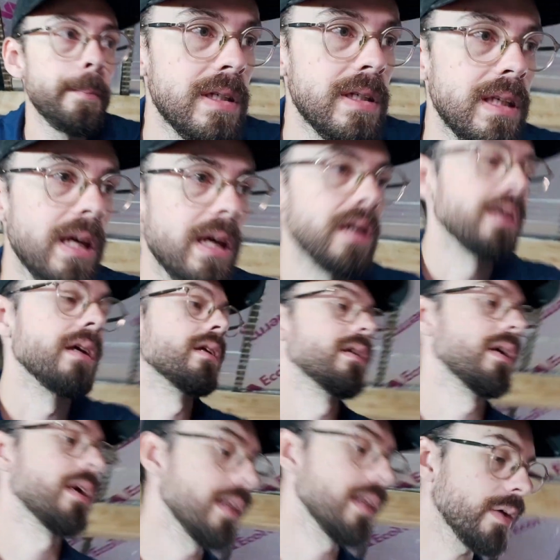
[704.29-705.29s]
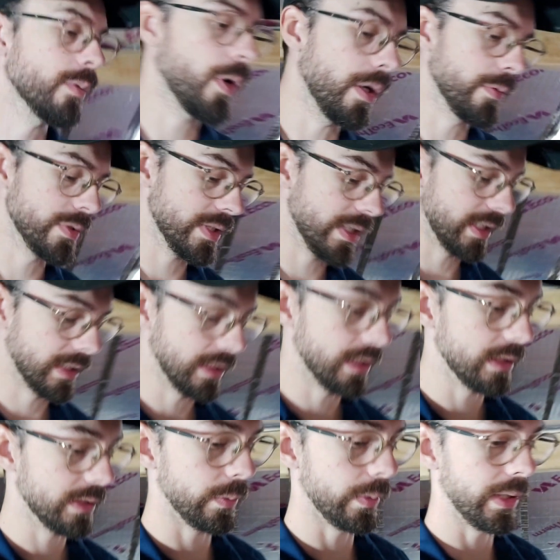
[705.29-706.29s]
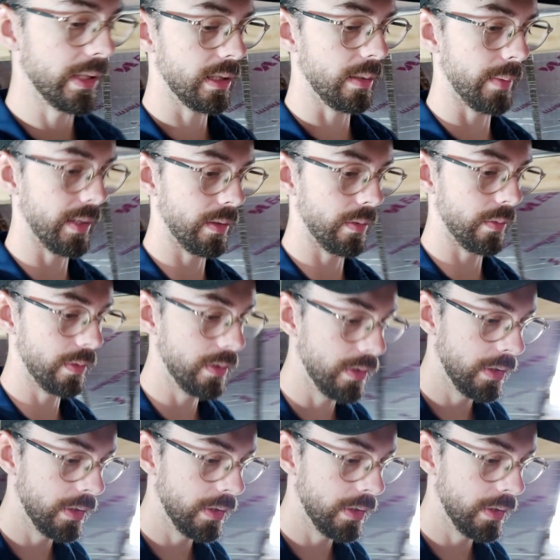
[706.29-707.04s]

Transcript: Yeah, and like what I was saying last week about